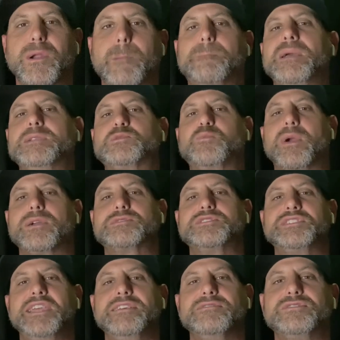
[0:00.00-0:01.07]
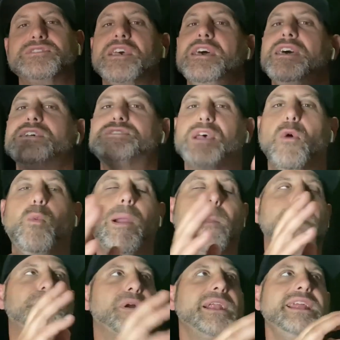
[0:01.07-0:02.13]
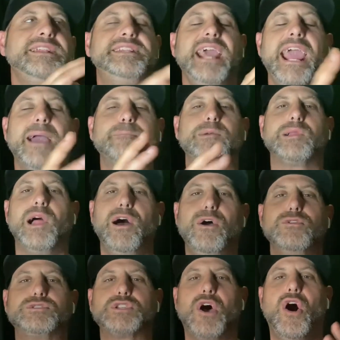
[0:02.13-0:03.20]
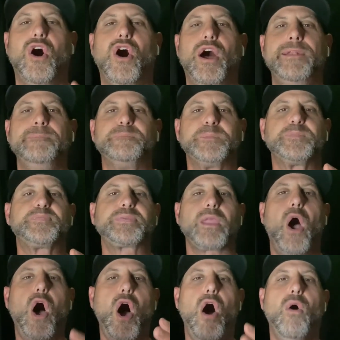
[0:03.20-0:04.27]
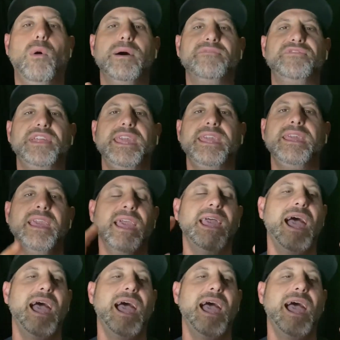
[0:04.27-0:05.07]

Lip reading: your Pittsburgh Steelers. So we are pretty damn close on all of the